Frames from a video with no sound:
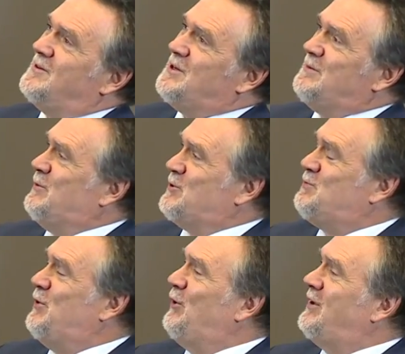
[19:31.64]
Do you mean was
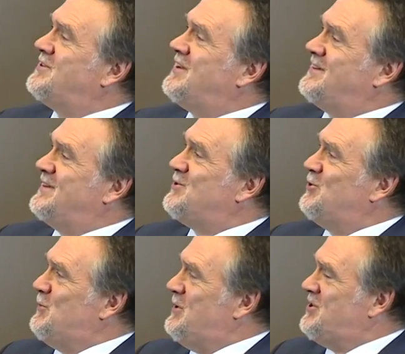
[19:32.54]
Paul a sexist,
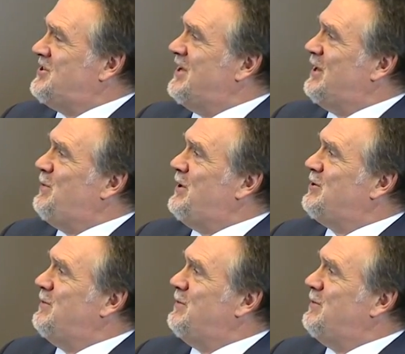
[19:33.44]
or do you mean Jesus only appearing to men?